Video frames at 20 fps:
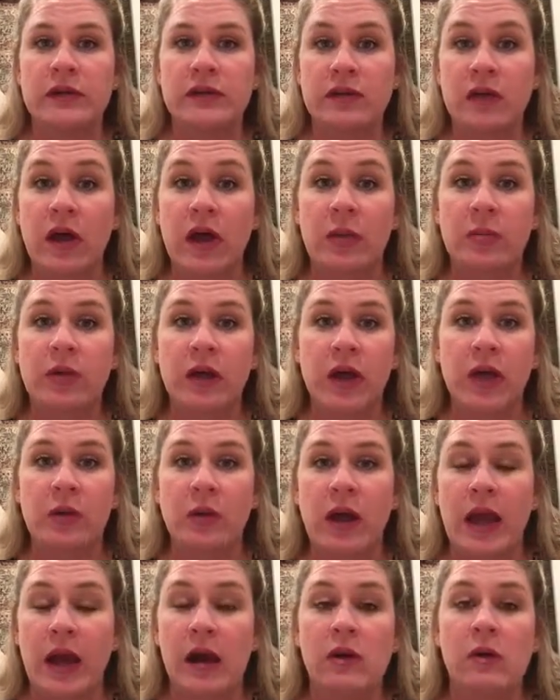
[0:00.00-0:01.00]

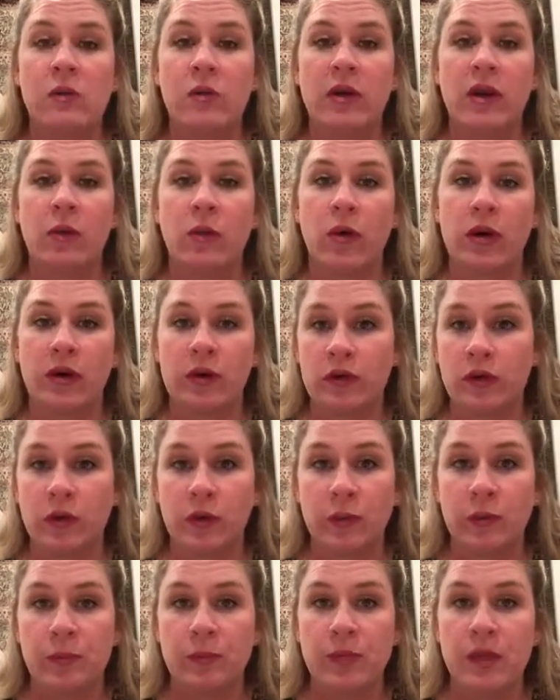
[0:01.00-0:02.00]
timeline out what I want to
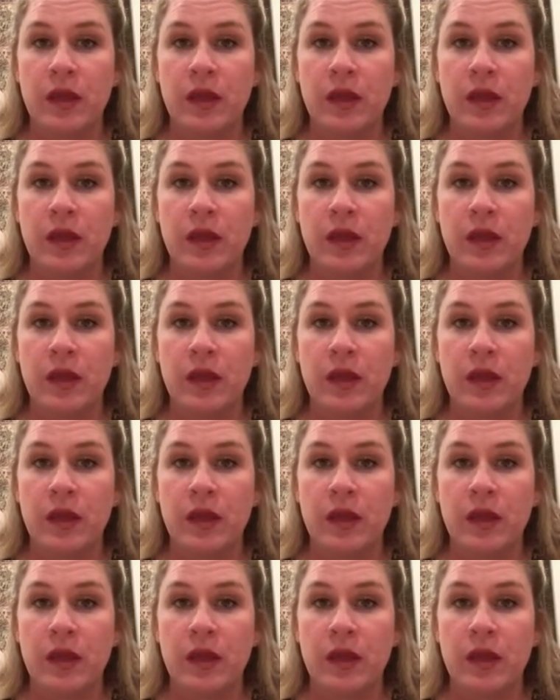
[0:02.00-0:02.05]
do.